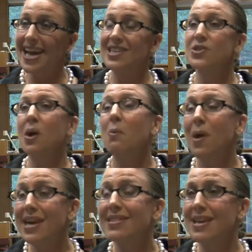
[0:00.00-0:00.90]
And so I
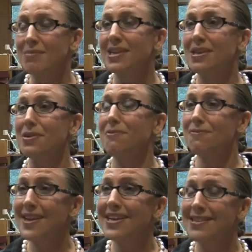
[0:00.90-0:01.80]
wanted them to get their
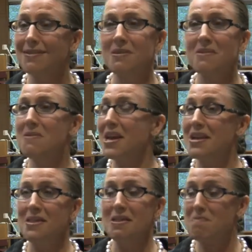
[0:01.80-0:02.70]
feet
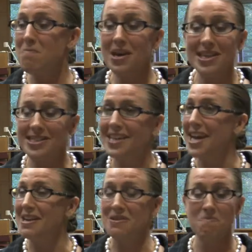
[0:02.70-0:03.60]
in the mud
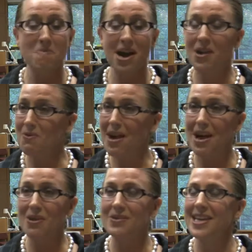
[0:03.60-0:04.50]
and muck
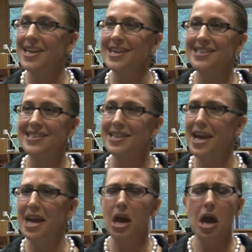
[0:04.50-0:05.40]
around, and as I
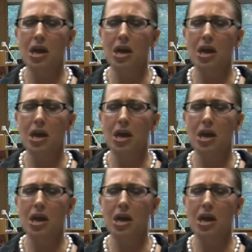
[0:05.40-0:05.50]
say,